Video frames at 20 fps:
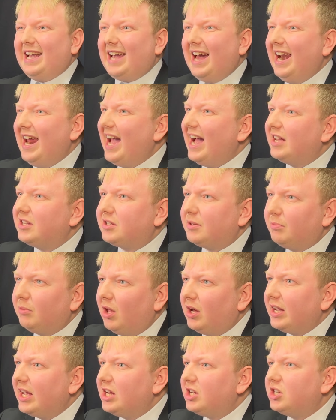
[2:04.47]
kind of has
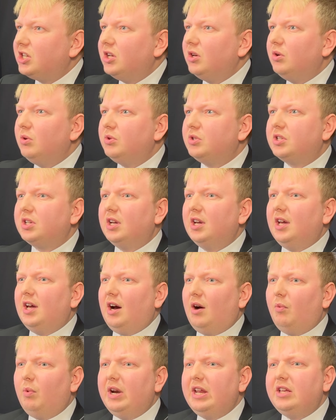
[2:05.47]
some lung issues
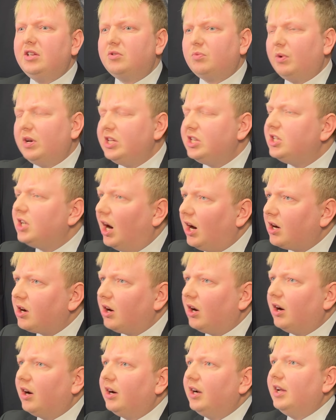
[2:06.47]
when he's
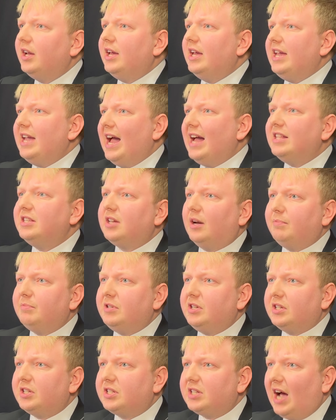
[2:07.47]
younger. He ends
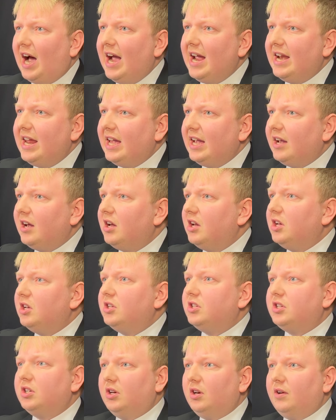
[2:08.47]
up deciding
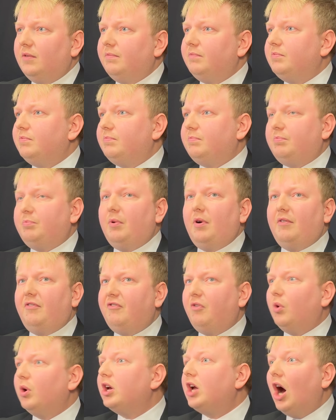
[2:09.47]
to
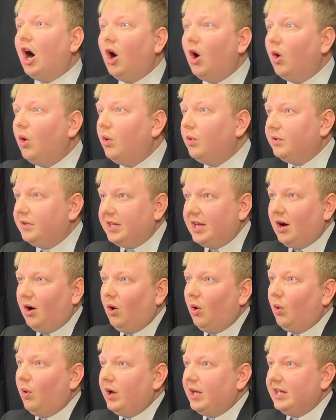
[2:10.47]
forego
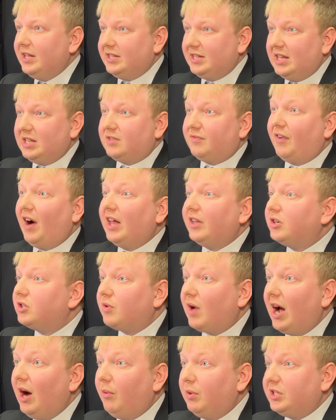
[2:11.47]
his
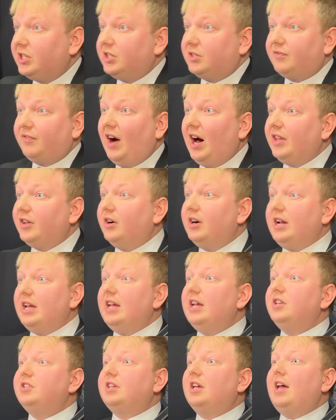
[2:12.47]
father's route, which his father
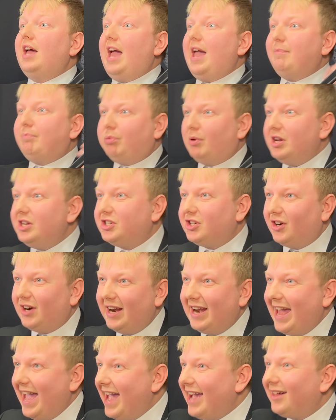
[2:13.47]
is a
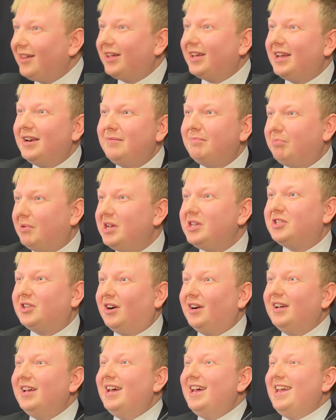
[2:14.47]
preacher, an Anglican
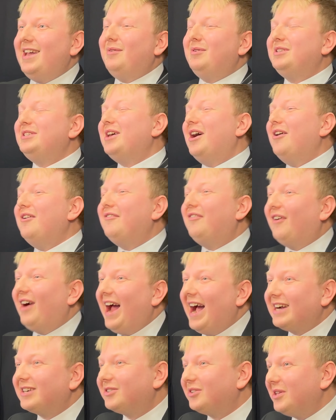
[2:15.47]
preacher. He was known
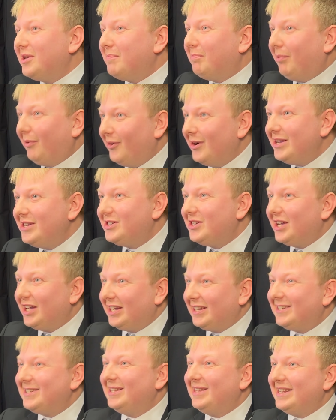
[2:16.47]
for actually
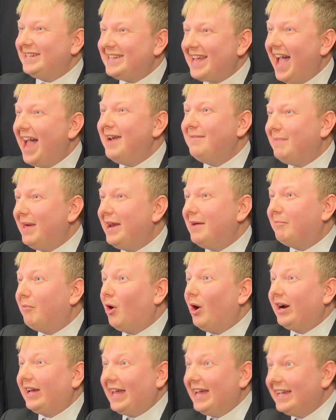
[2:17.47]
preaching to the 10-minute
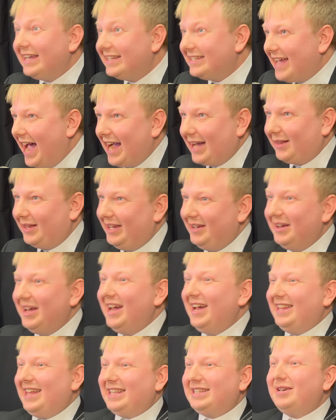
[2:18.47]
mark exactly.
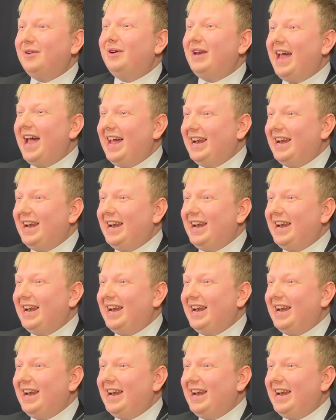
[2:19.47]
That's he would